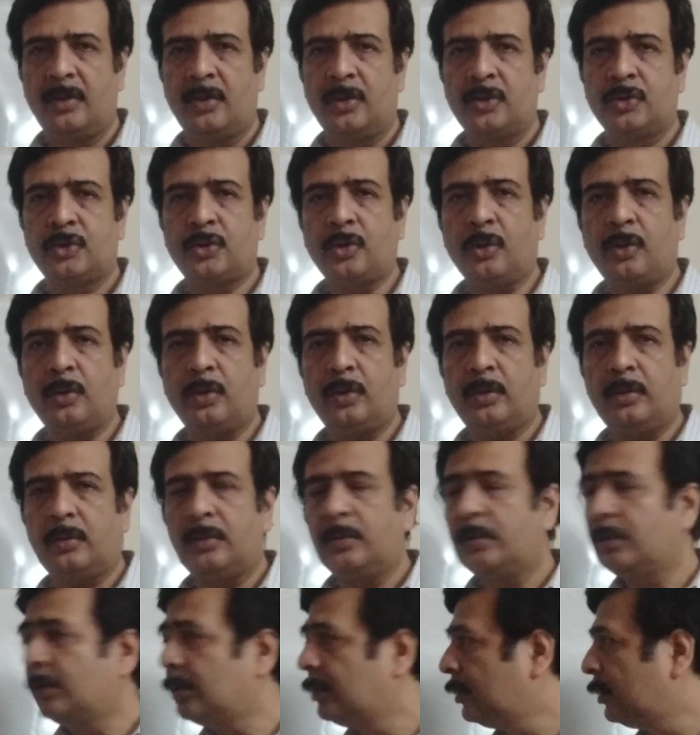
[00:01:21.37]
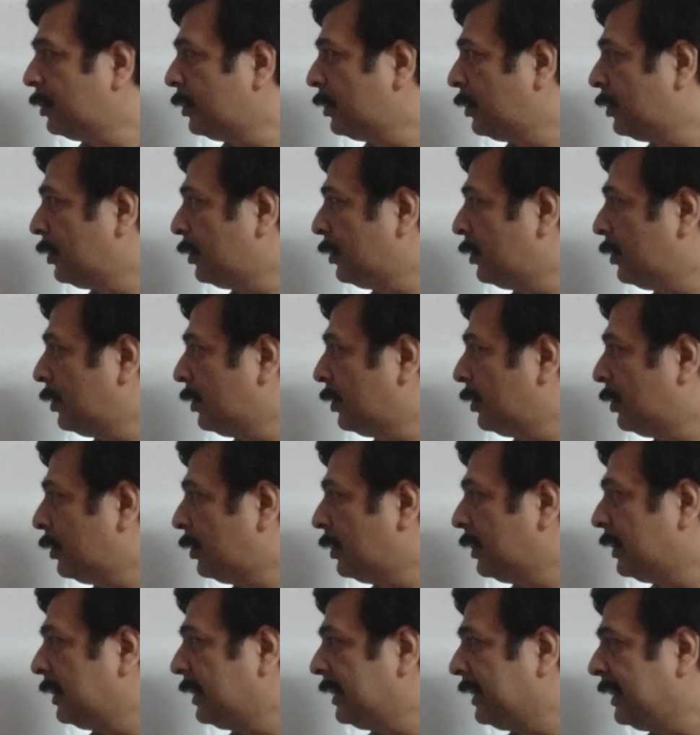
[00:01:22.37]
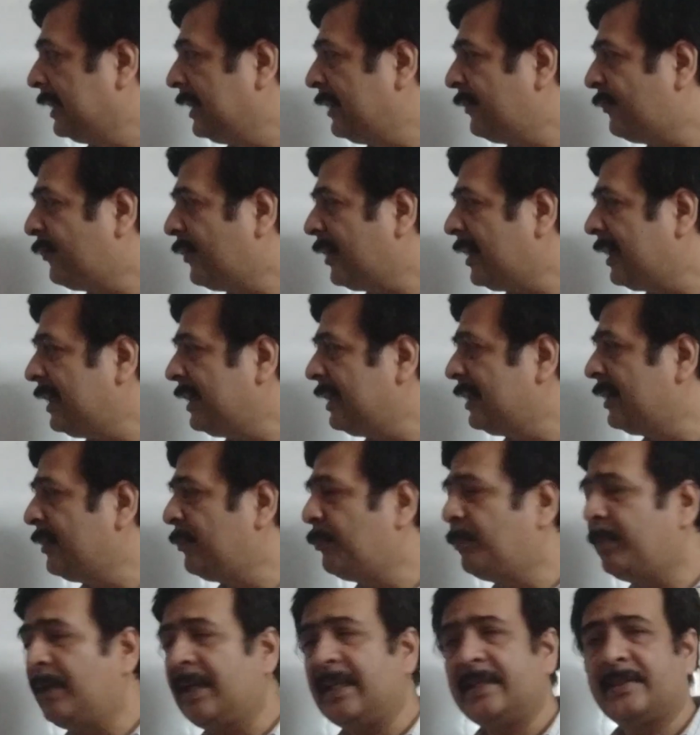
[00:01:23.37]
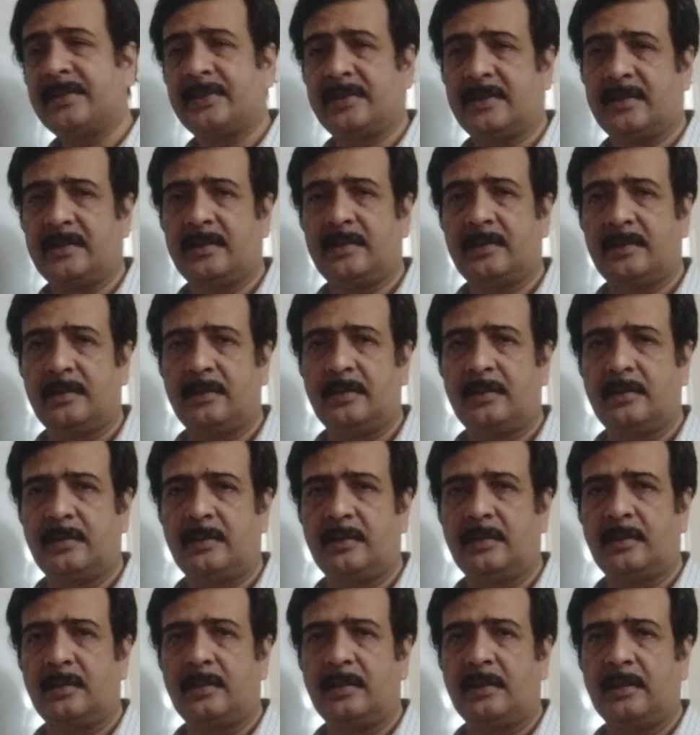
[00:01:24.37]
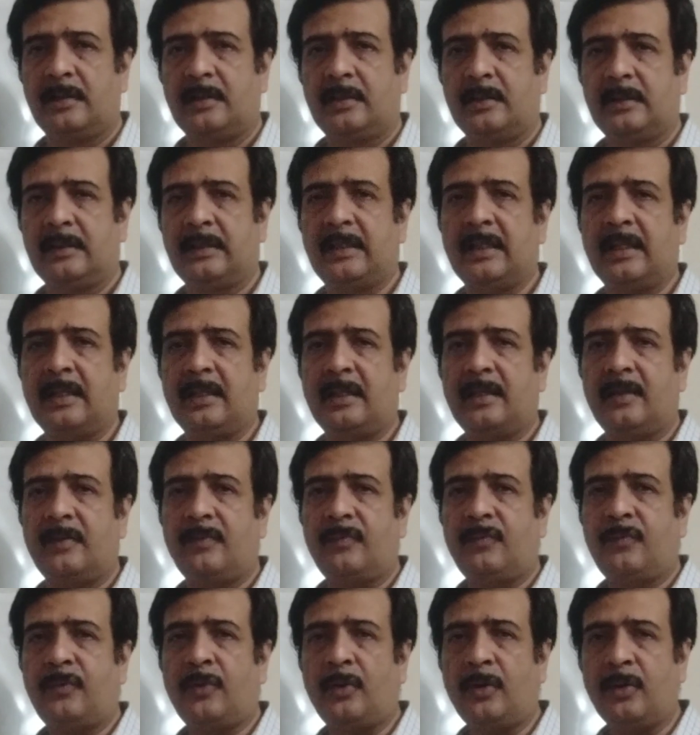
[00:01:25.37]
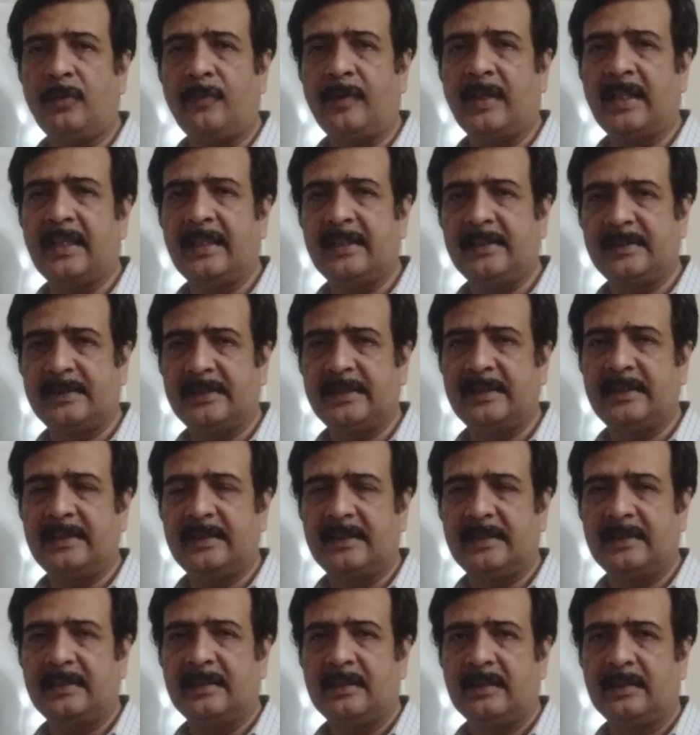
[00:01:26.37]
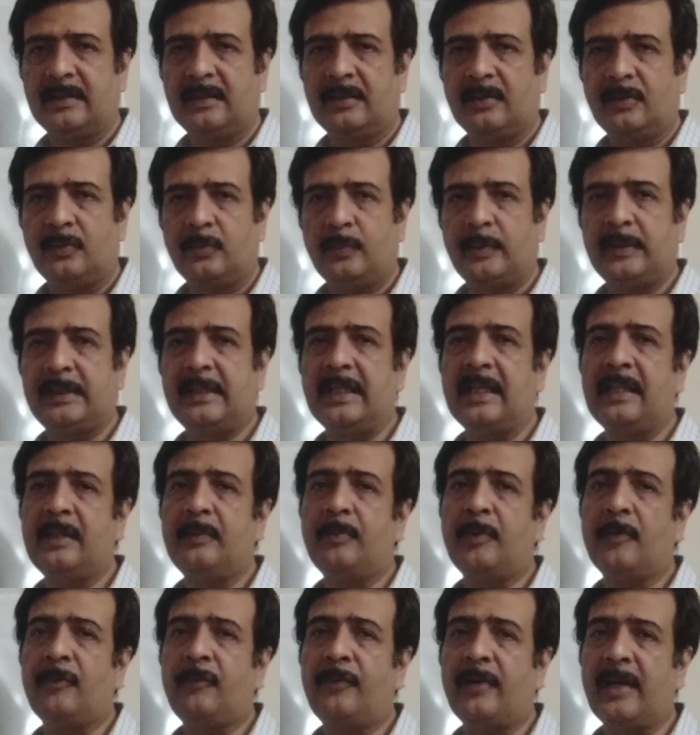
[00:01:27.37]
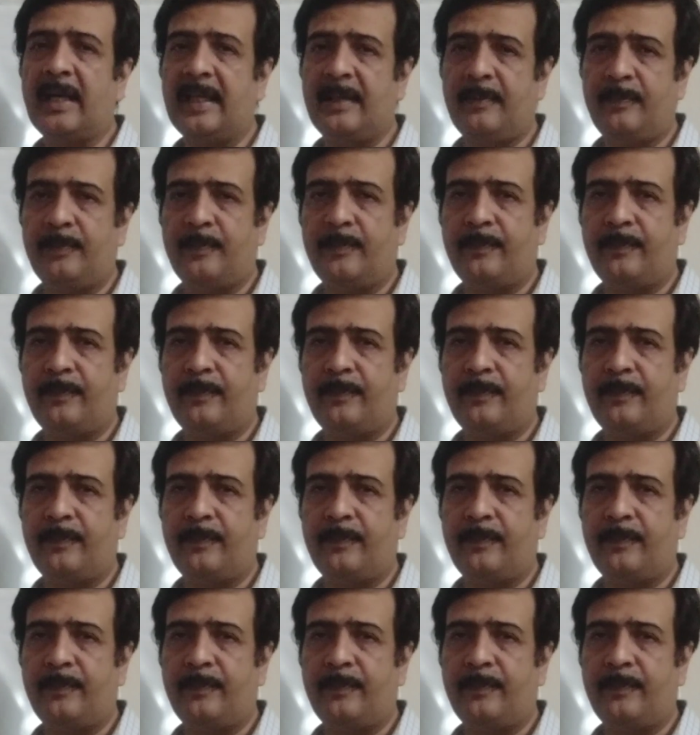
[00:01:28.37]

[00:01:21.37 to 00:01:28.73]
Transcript: So if I replace the 4 valency with the help of 5,